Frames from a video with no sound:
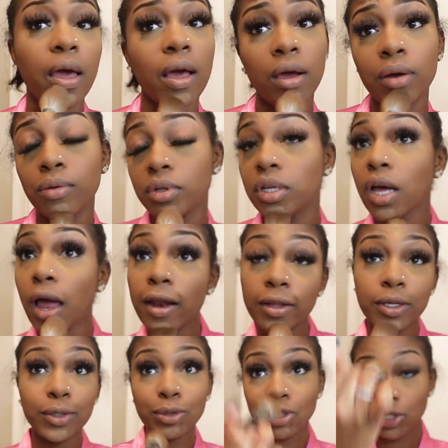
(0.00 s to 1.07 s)
I don't really gotta
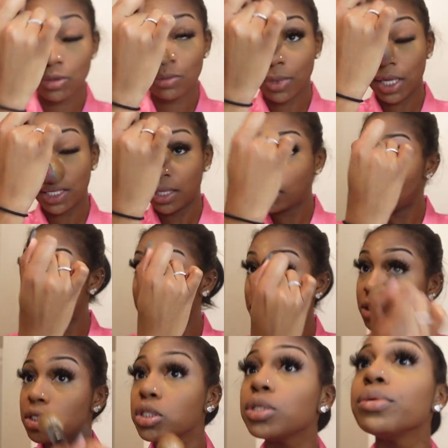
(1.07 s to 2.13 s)
do too
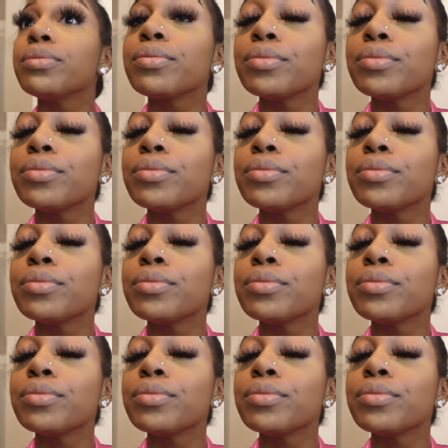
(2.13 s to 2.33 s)
much.